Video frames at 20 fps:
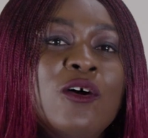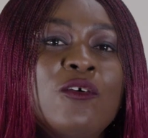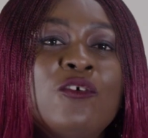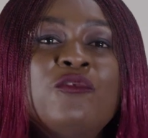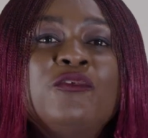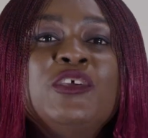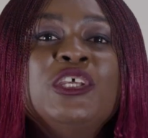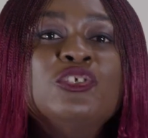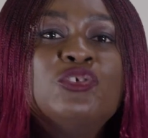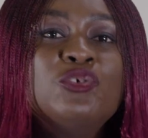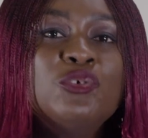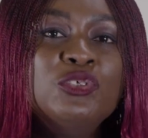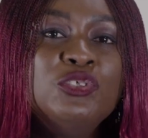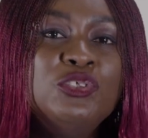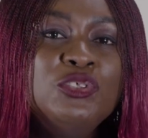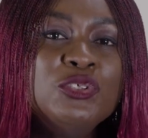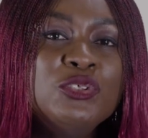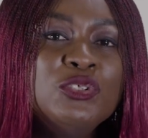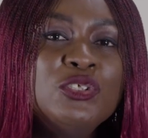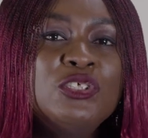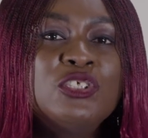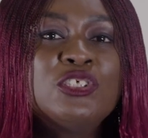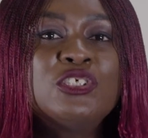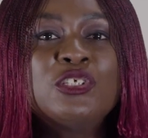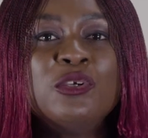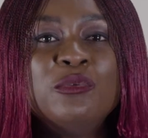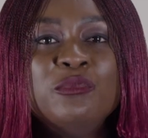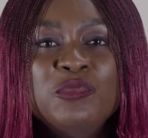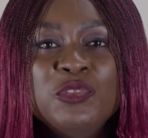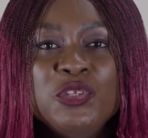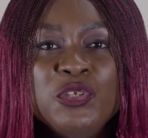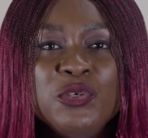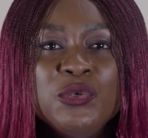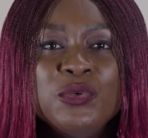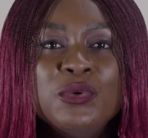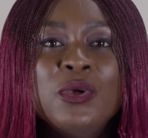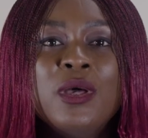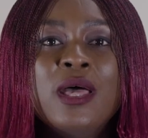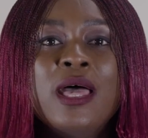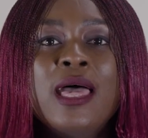we've introduced some
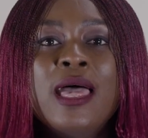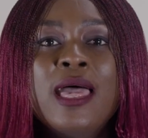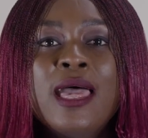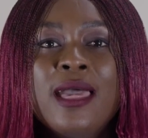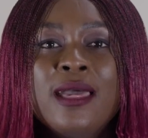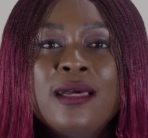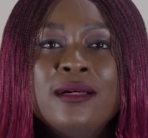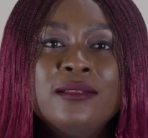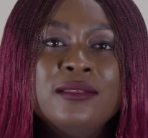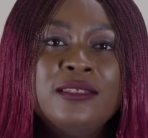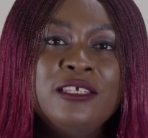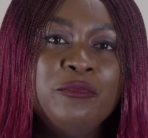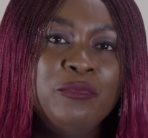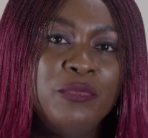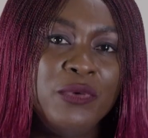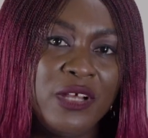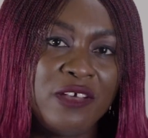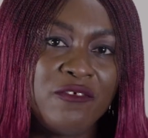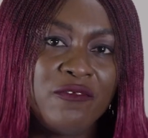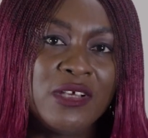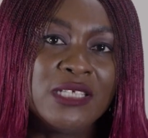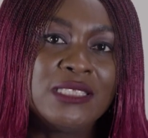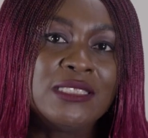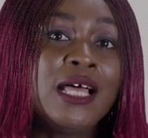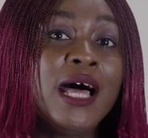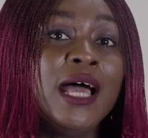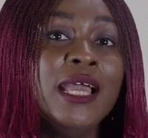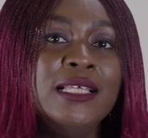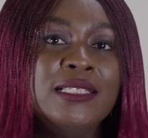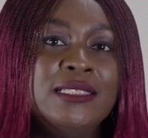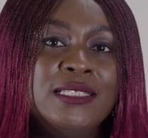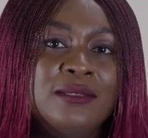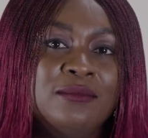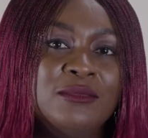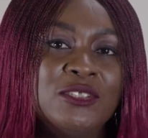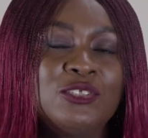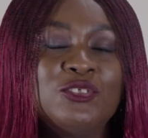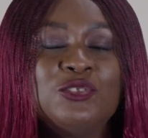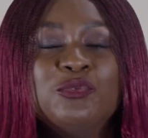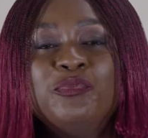new healthy breakfast
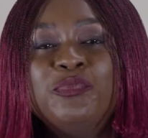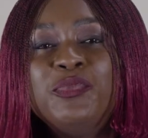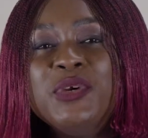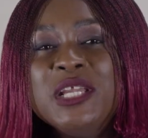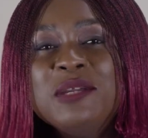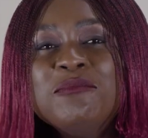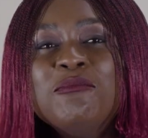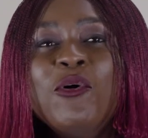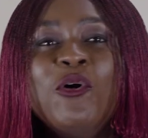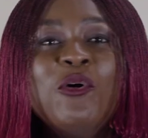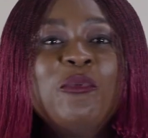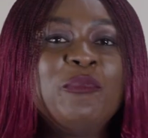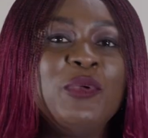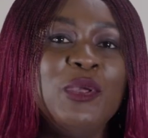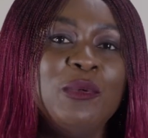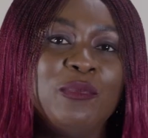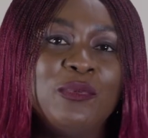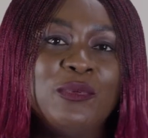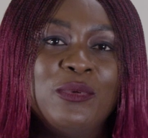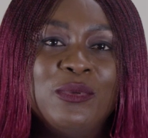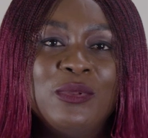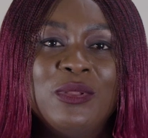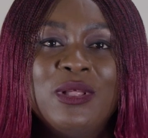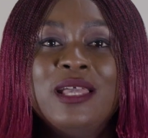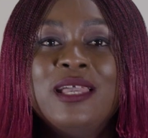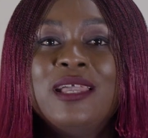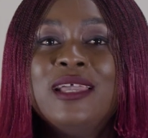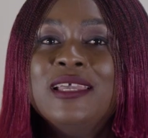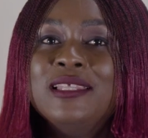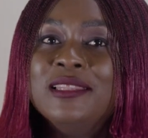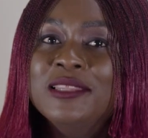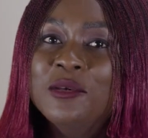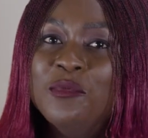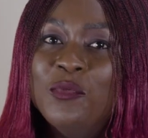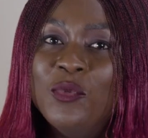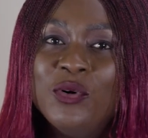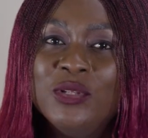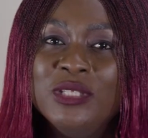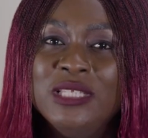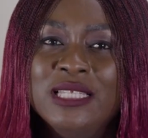items to bring more people in the
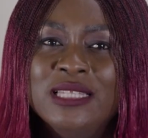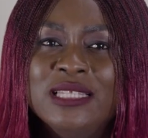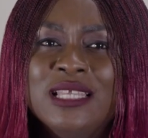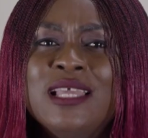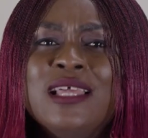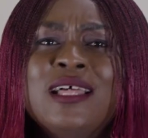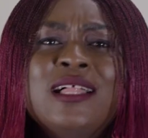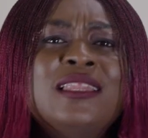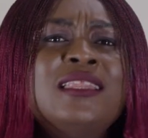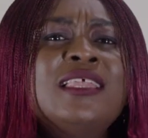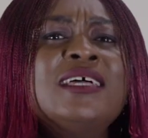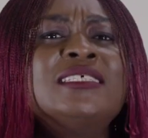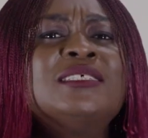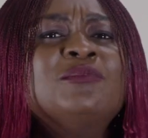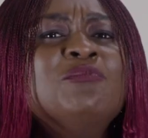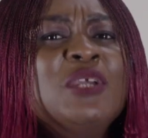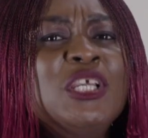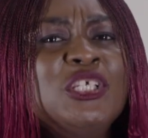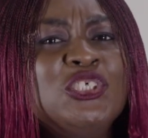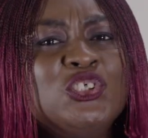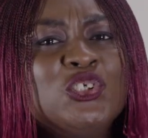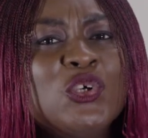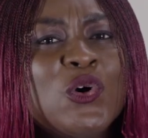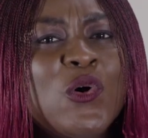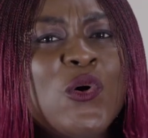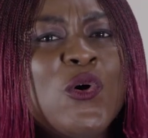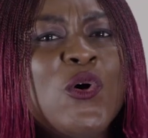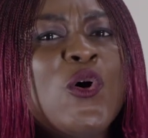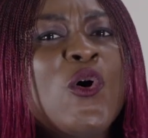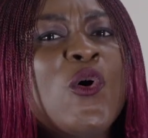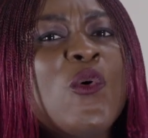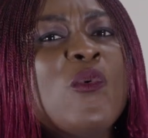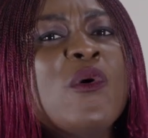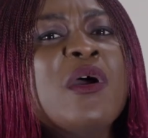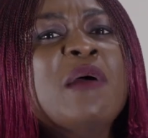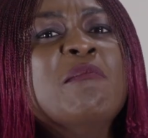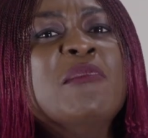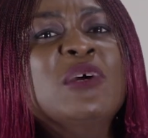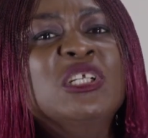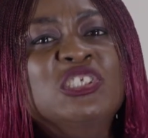morning. Let's make sure
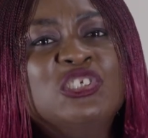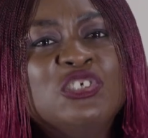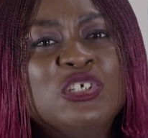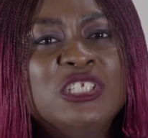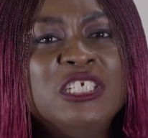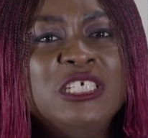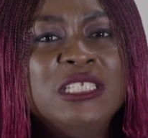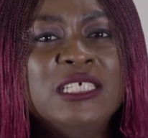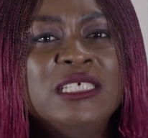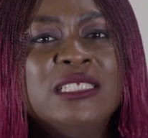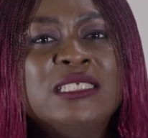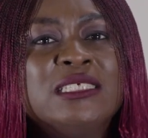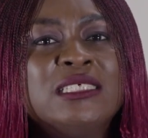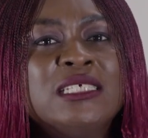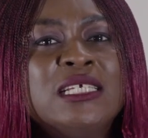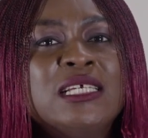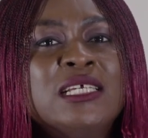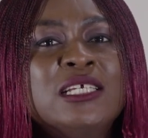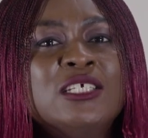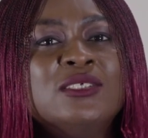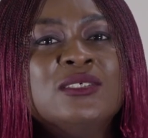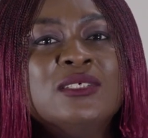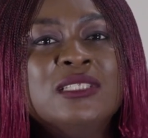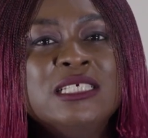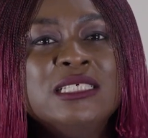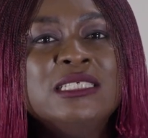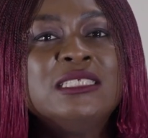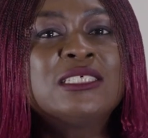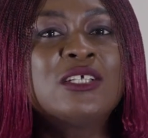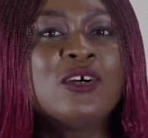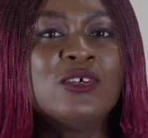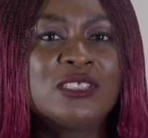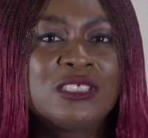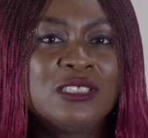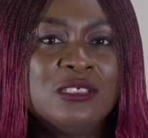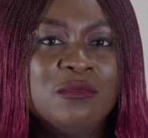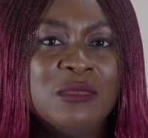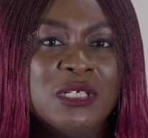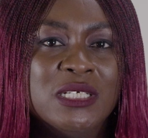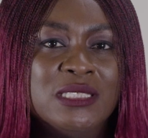we're mentioning it to these
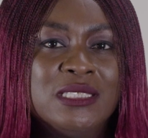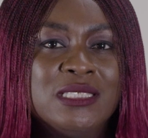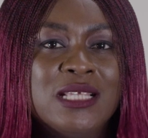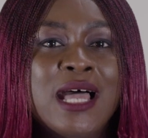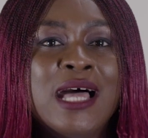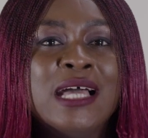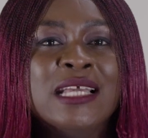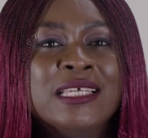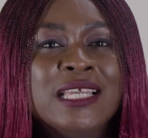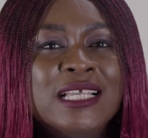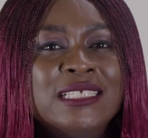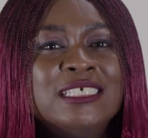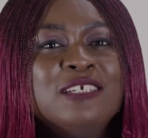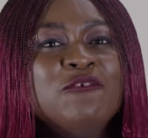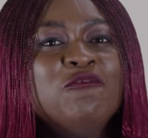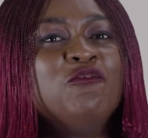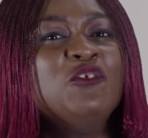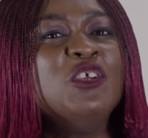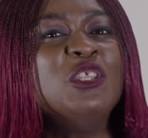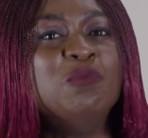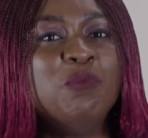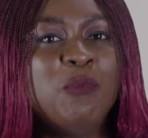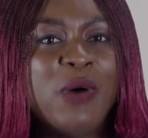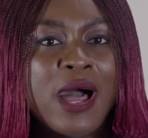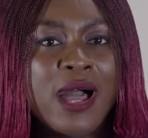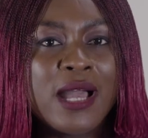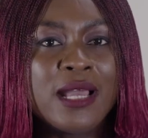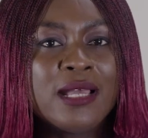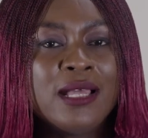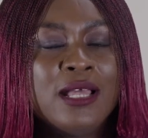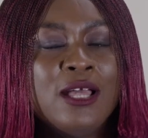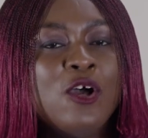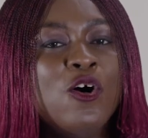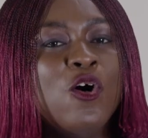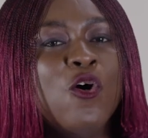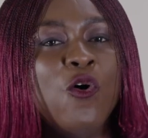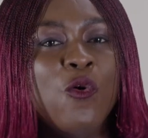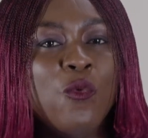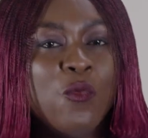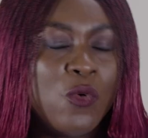customers and getting feedback
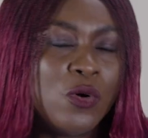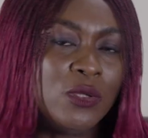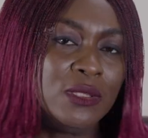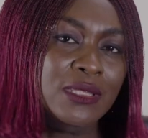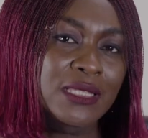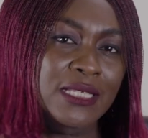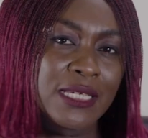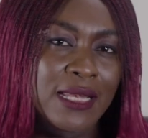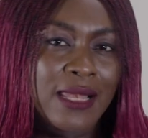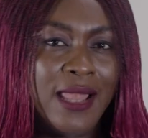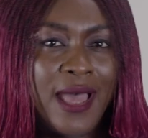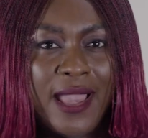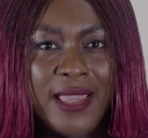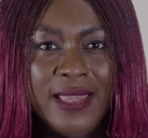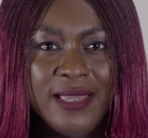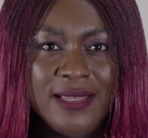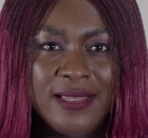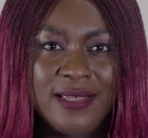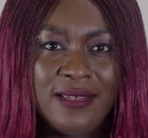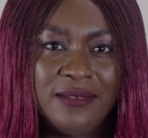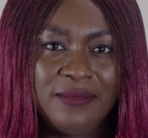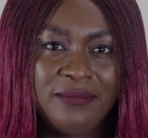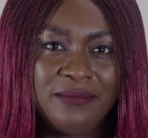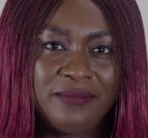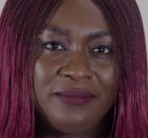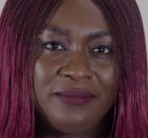on what they like.